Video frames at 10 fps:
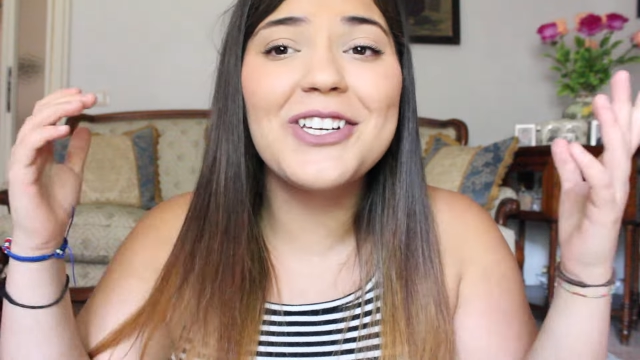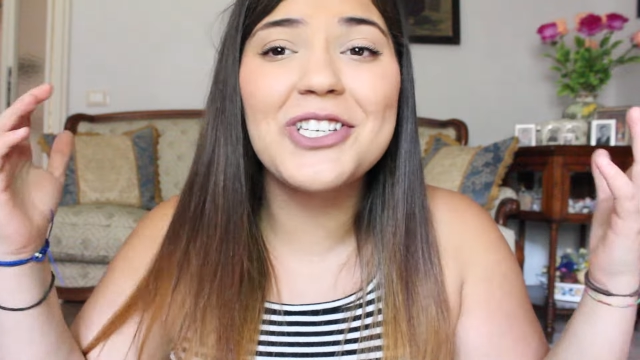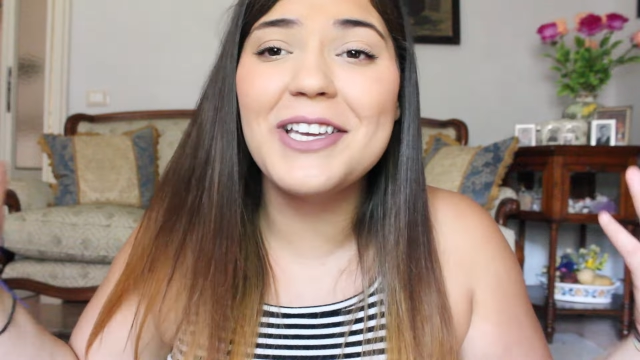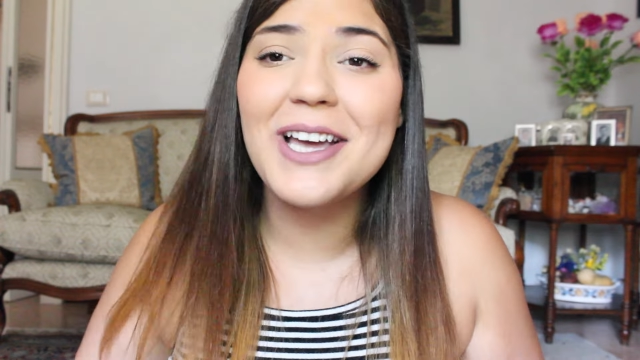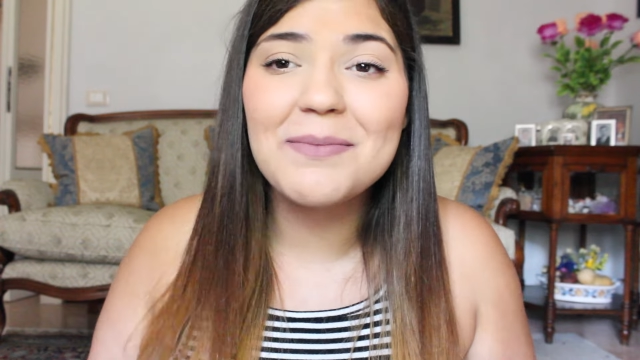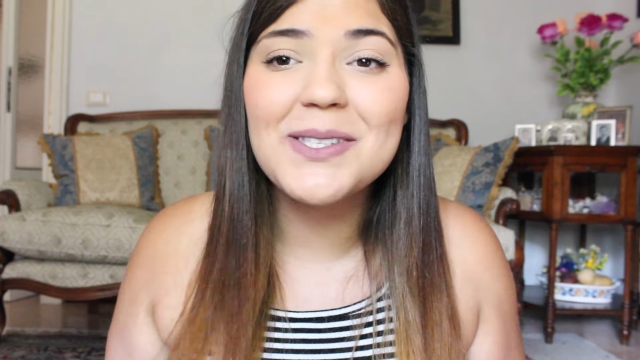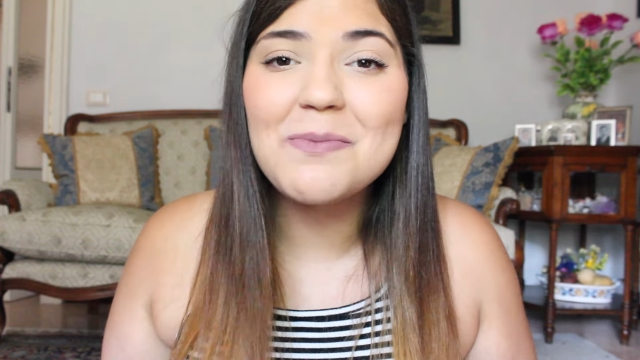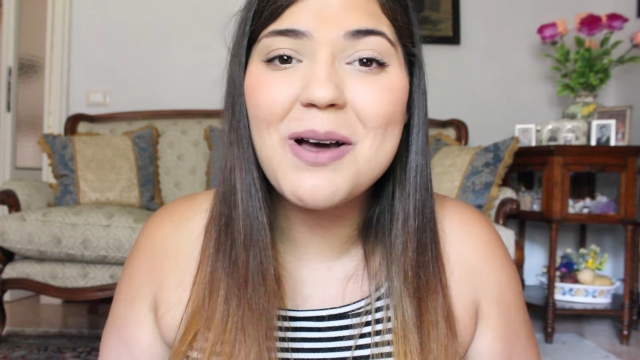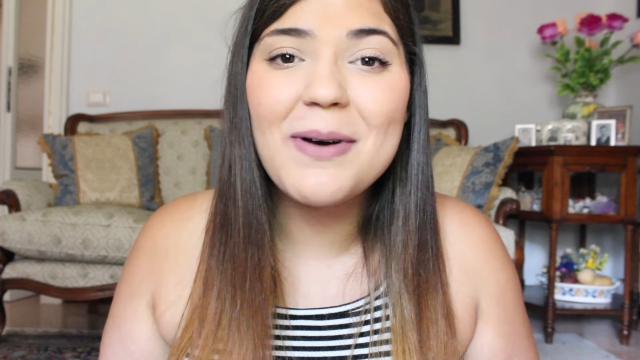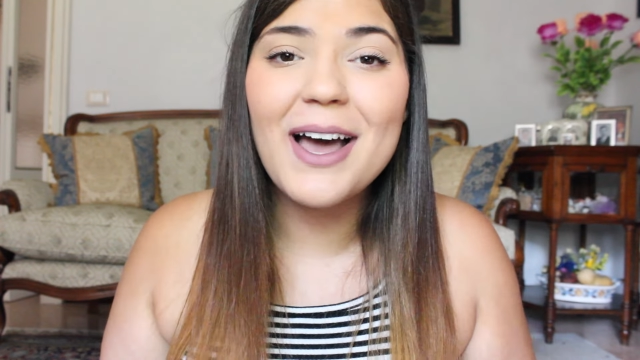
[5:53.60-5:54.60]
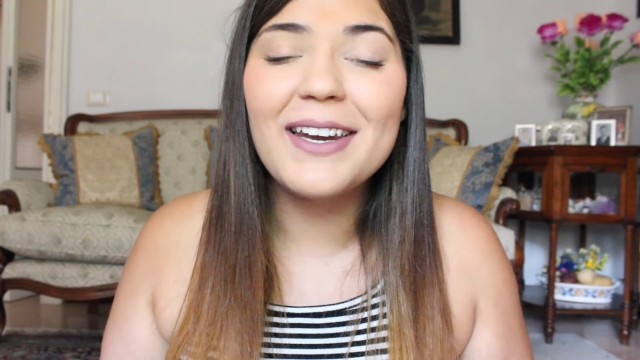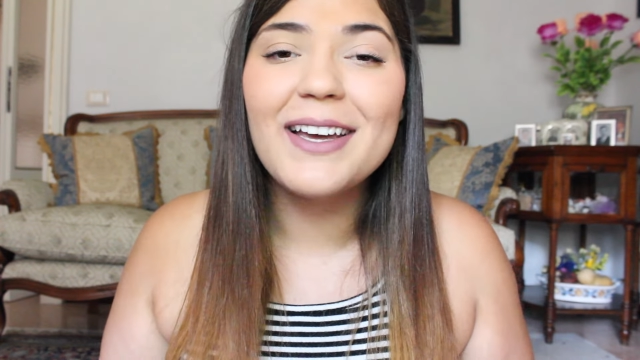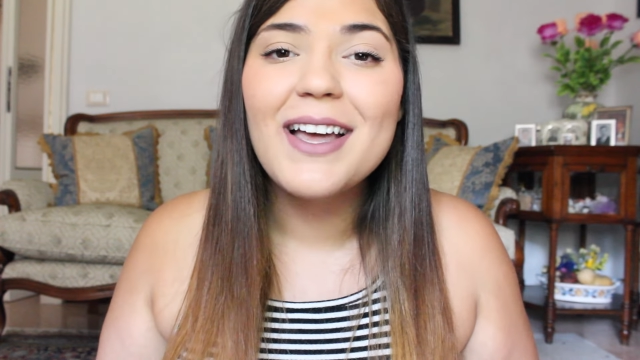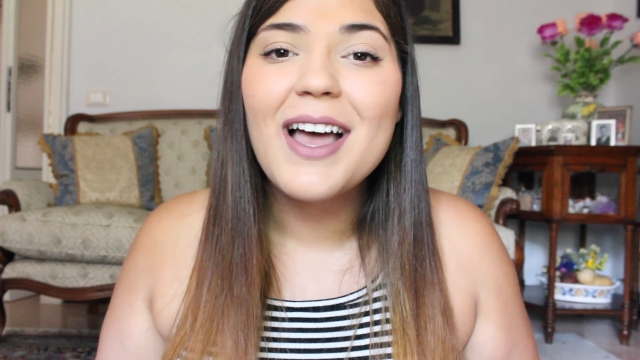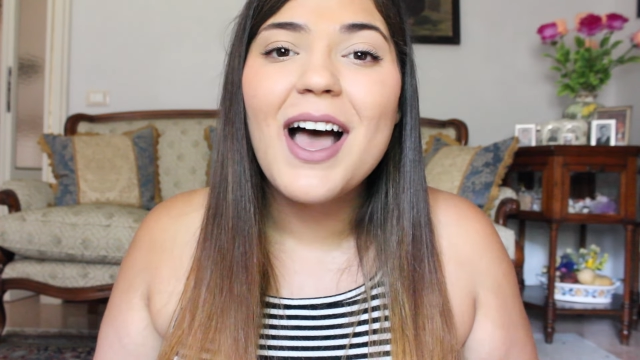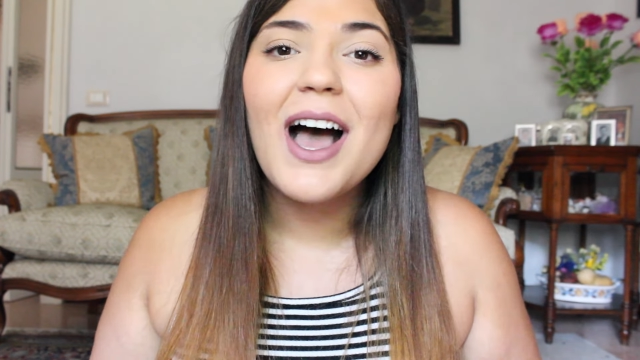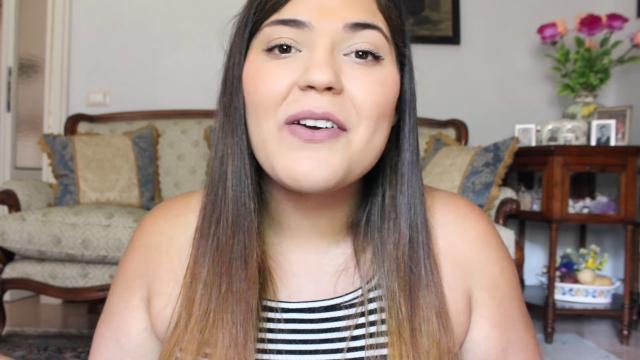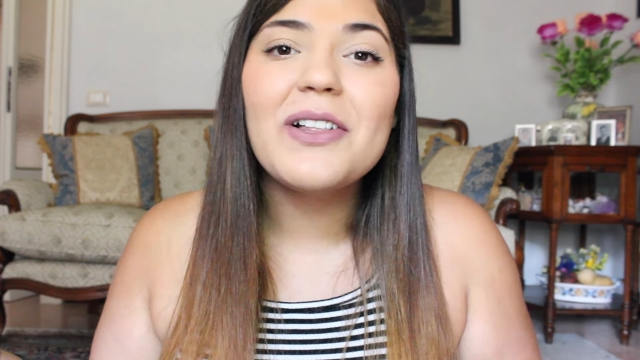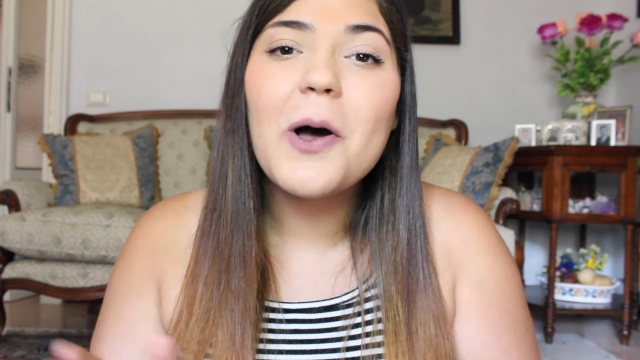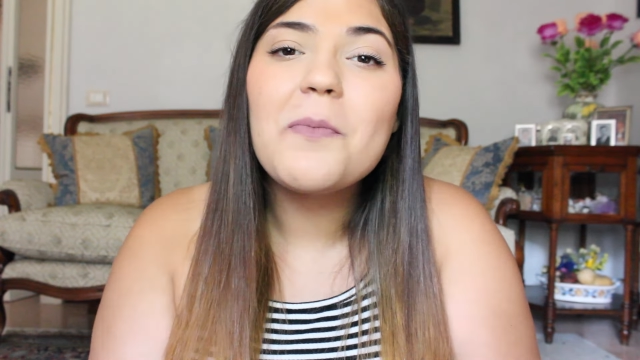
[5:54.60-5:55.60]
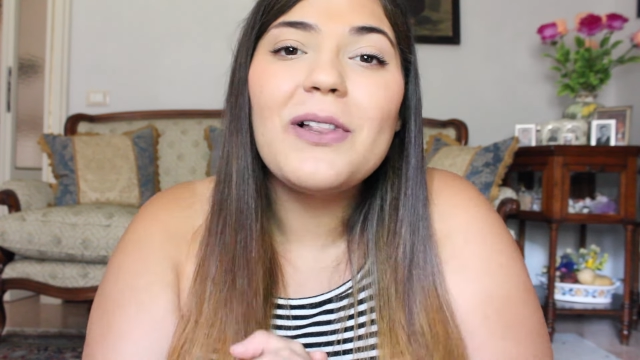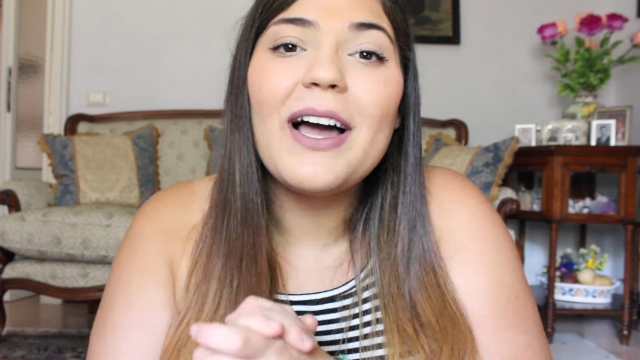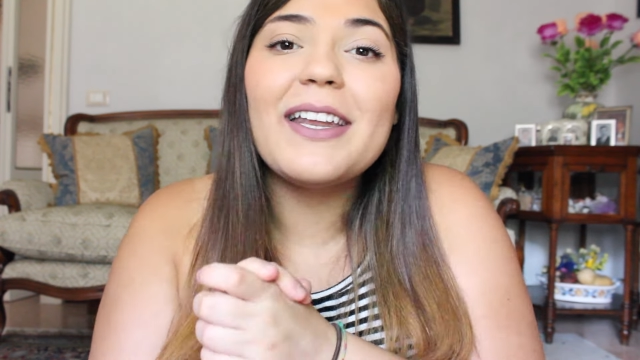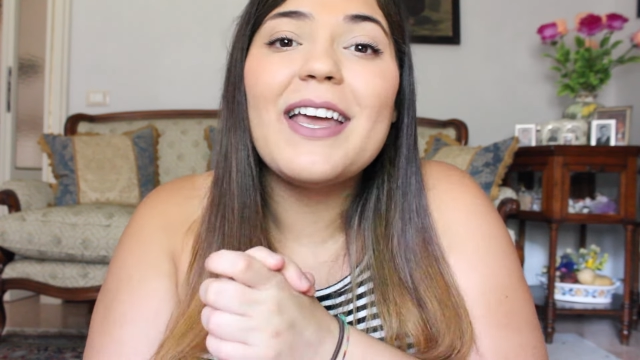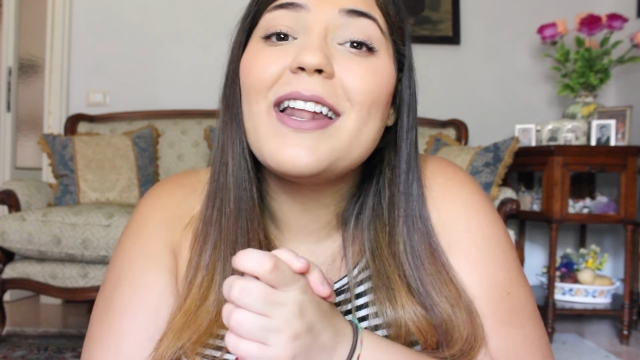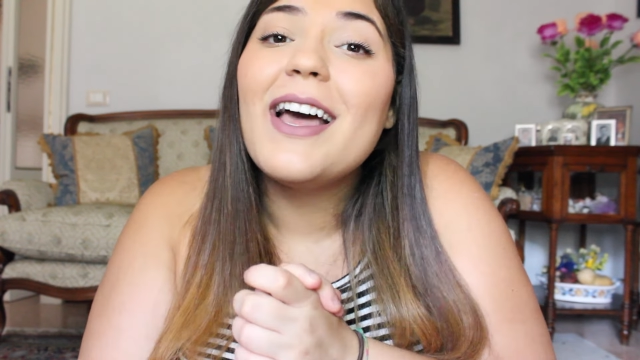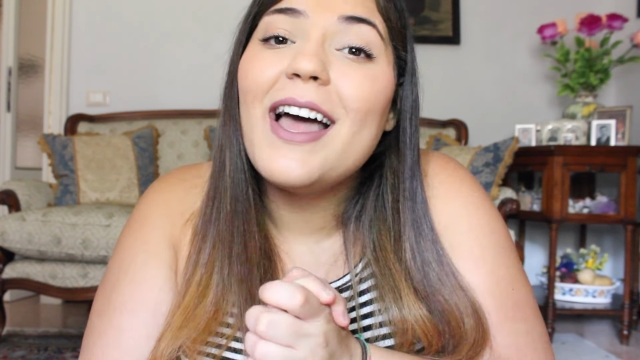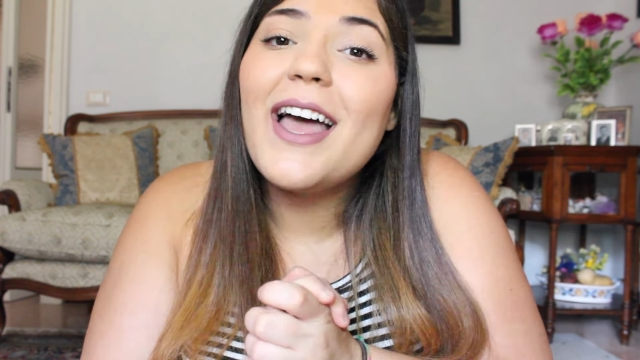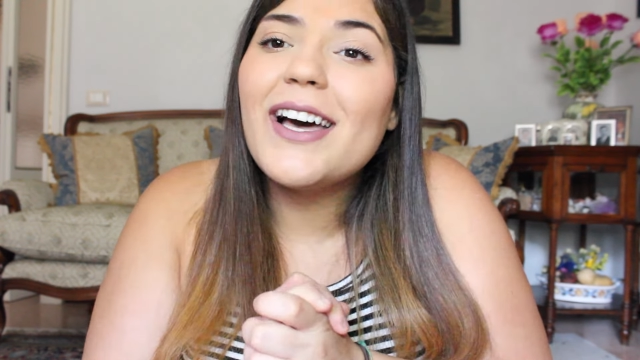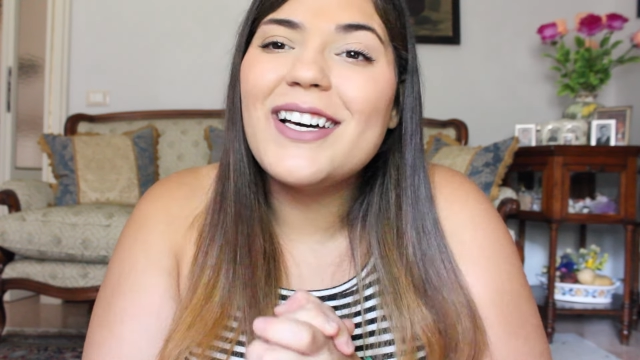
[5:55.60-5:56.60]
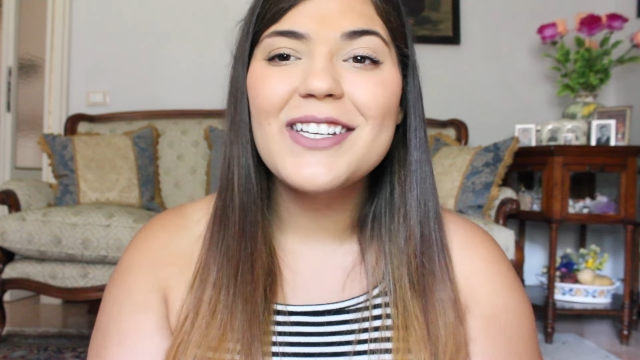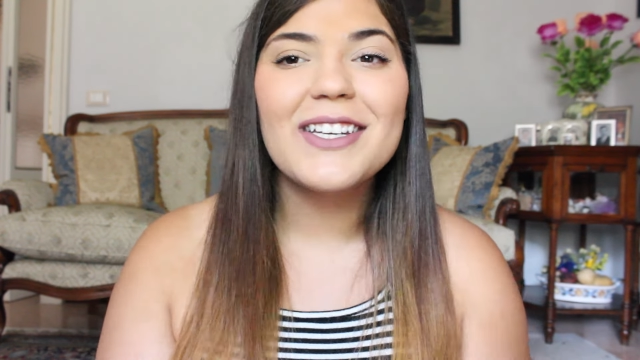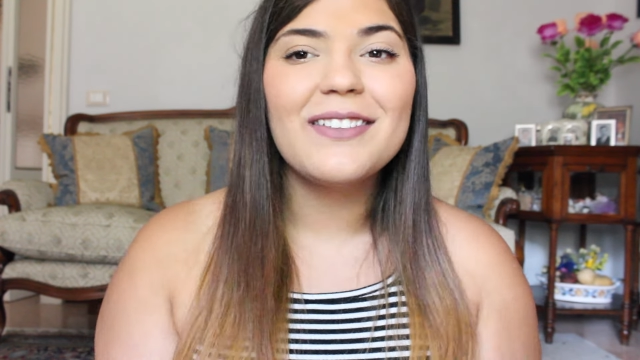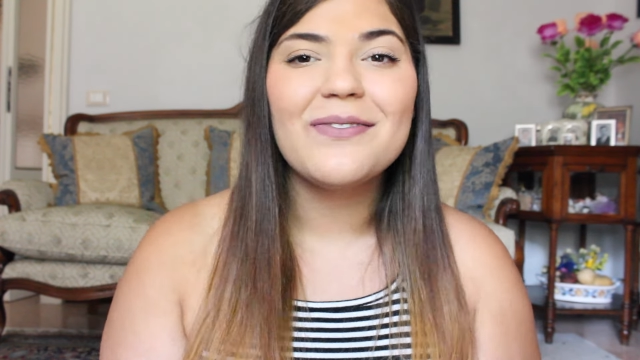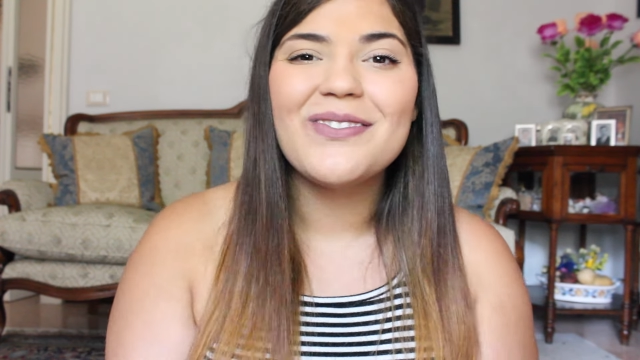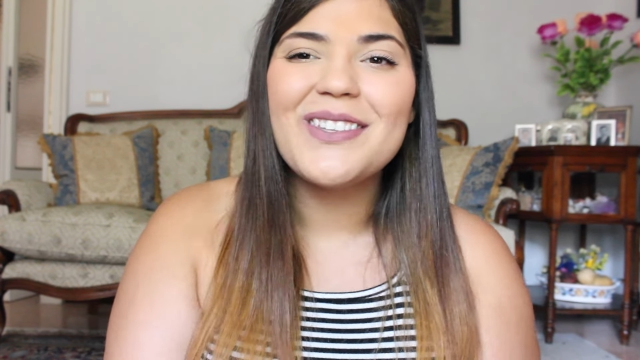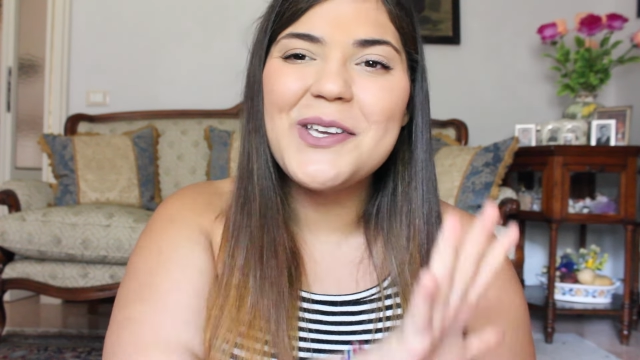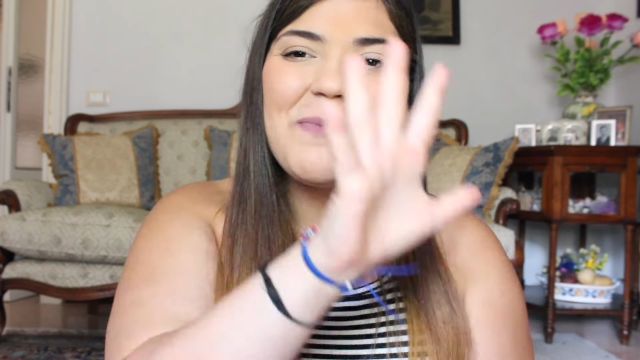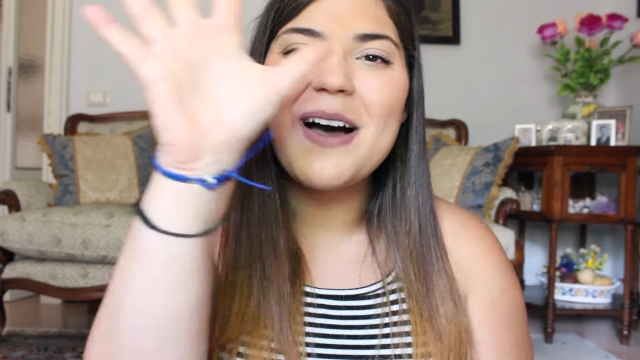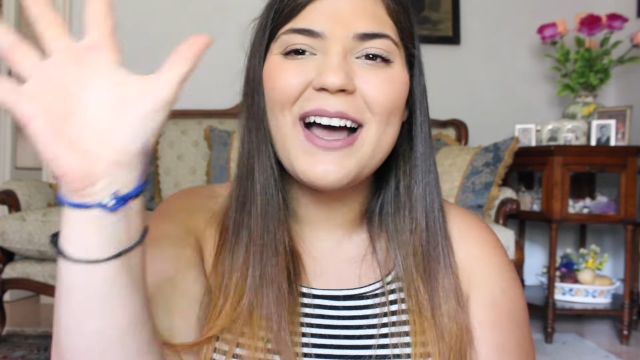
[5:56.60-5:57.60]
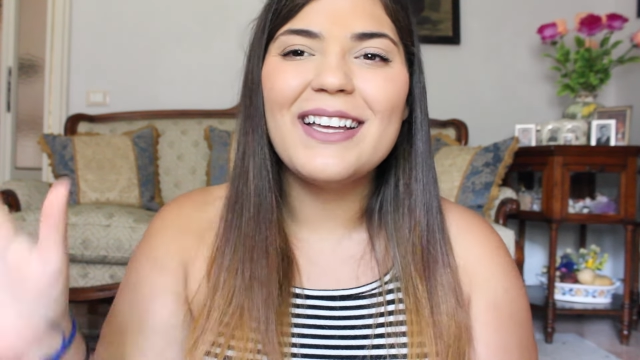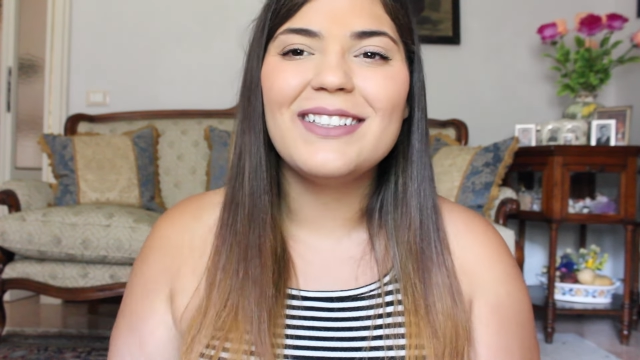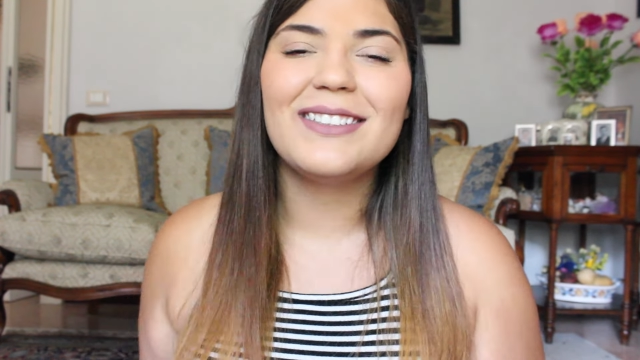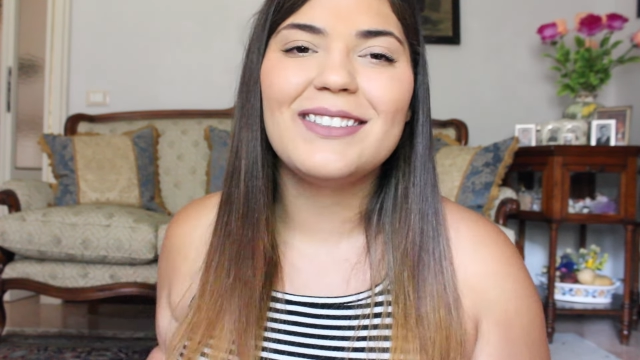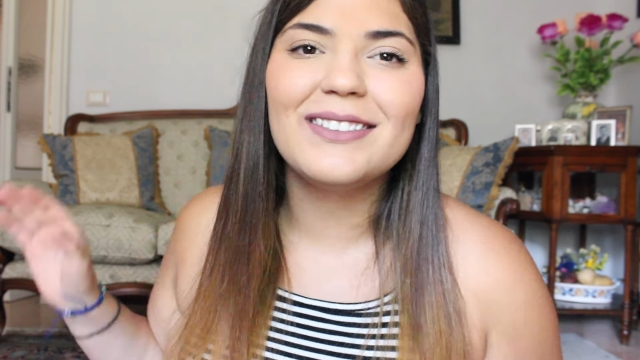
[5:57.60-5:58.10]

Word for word: actually comes to my mind. I really hope you liked it. And goodbye.